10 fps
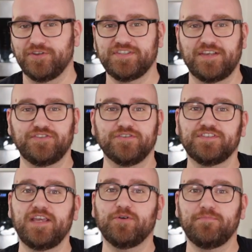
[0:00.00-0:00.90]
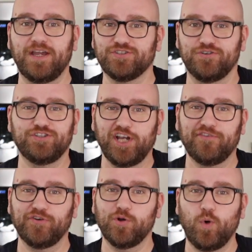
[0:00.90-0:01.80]
on the size of your steamer, make sure you
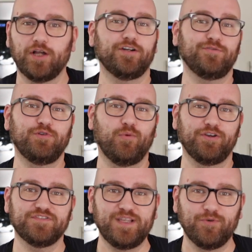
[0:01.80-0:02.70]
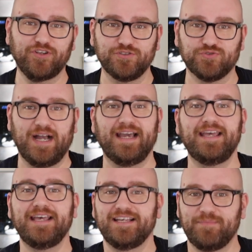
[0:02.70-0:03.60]
check for your water. You don't want your steamer to go dry.
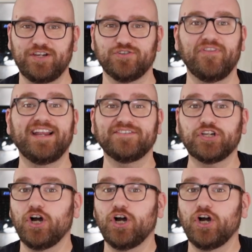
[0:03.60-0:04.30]
Make sure that it has a